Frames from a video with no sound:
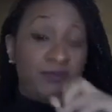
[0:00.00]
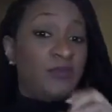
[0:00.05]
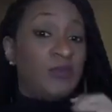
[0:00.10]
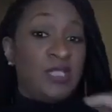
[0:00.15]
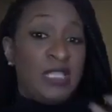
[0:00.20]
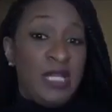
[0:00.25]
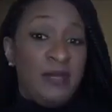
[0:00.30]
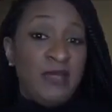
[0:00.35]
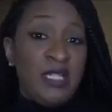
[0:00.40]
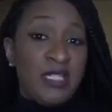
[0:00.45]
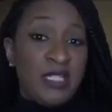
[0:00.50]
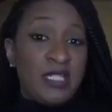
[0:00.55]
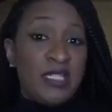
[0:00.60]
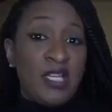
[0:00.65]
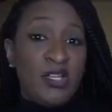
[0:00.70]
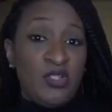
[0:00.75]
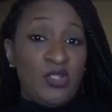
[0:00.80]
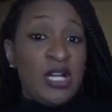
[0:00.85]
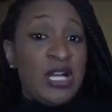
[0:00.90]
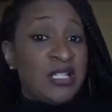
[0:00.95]
Let me just
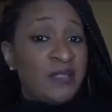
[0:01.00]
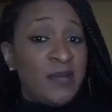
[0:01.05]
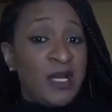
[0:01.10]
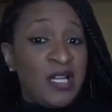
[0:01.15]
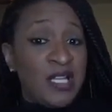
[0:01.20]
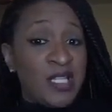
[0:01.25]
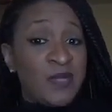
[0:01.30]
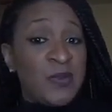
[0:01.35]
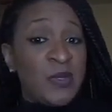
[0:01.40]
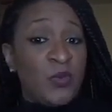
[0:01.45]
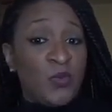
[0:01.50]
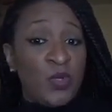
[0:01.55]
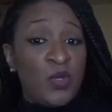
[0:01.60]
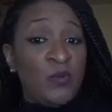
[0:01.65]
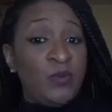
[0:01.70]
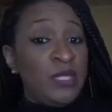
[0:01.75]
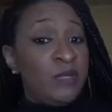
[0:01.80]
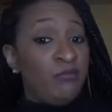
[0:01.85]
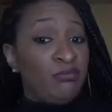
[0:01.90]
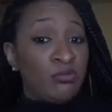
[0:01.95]
tell you guys, my husband will
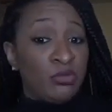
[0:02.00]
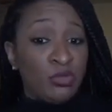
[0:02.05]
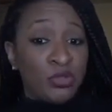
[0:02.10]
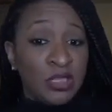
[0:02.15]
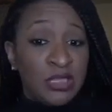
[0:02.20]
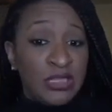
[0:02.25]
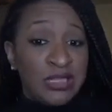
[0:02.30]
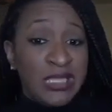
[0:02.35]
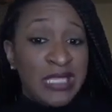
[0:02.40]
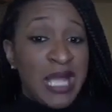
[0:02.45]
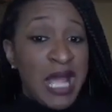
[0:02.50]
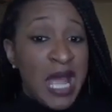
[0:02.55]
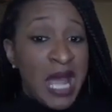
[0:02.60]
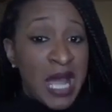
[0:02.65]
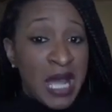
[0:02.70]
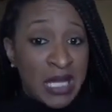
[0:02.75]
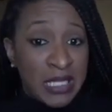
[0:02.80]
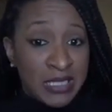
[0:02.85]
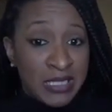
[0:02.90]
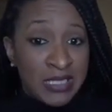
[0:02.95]
be brutally
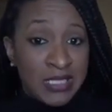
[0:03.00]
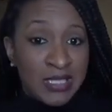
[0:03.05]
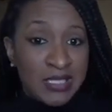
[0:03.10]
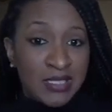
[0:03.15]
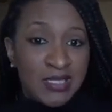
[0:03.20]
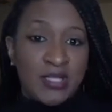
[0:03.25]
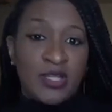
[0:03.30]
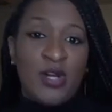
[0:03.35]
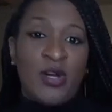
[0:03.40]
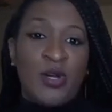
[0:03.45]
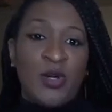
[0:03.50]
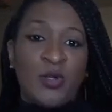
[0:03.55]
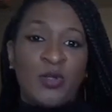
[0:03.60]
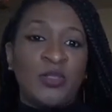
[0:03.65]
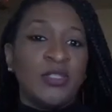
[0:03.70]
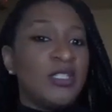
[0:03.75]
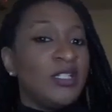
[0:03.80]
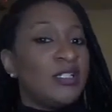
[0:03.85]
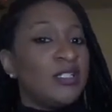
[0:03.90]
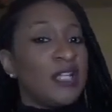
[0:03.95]
honest.
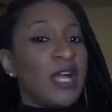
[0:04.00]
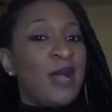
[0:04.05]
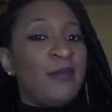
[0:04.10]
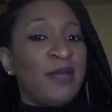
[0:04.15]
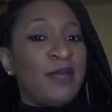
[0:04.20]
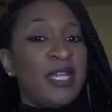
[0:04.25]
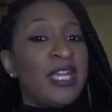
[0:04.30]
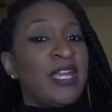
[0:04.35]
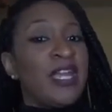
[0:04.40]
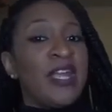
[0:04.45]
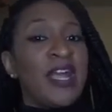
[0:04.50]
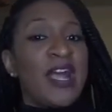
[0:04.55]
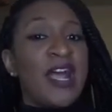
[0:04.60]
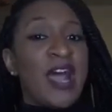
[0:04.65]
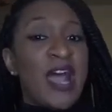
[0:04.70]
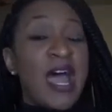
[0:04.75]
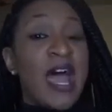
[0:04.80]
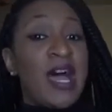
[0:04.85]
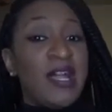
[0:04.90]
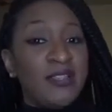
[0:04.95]
So, I mean,
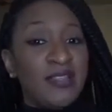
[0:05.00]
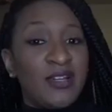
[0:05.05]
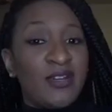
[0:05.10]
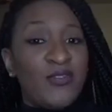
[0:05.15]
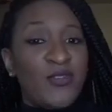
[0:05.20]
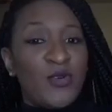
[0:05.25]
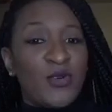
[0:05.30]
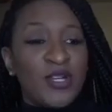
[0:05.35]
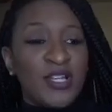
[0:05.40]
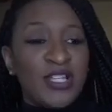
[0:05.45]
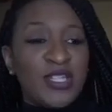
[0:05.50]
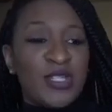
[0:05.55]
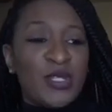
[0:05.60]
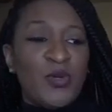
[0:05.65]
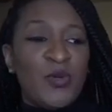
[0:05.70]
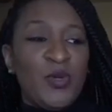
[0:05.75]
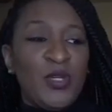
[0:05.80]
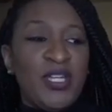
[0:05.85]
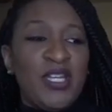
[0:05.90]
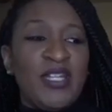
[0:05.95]
I look forward
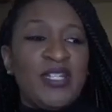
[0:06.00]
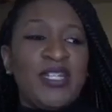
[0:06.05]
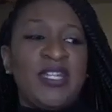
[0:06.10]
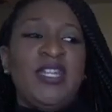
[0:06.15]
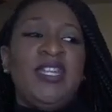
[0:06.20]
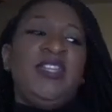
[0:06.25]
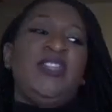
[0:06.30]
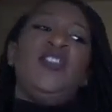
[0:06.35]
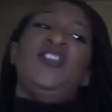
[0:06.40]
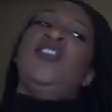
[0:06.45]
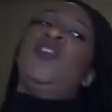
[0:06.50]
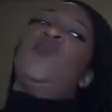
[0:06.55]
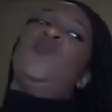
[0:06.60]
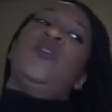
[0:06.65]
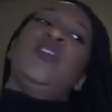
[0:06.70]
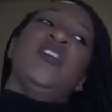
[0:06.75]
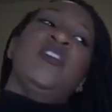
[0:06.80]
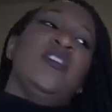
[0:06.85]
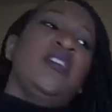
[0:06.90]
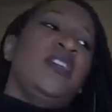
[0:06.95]
to it. And,
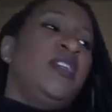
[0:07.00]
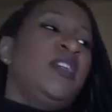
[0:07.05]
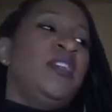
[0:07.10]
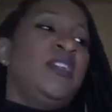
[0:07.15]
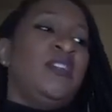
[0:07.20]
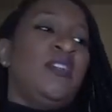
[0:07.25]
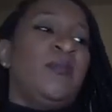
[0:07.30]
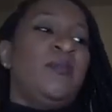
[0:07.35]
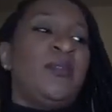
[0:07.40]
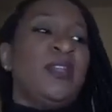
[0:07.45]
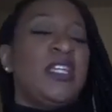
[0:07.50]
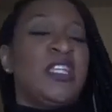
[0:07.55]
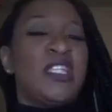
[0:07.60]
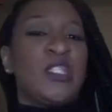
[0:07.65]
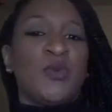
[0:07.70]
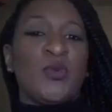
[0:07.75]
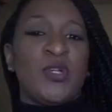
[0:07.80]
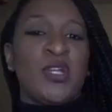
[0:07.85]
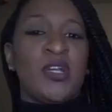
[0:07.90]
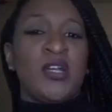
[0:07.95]
we're in a
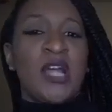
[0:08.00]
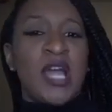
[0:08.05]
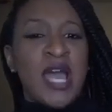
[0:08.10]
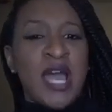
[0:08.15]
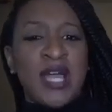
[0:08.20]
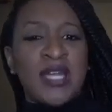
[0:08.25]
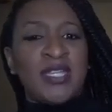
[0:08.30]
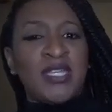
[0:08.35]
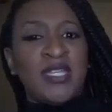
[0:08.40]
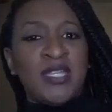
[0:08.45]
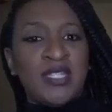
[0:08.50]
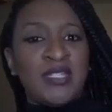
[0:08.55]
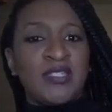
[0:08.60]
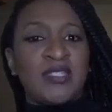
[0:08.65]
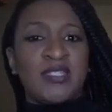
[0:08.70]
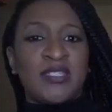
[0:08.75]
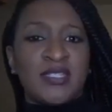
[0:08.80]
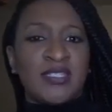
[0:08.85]
place where I can,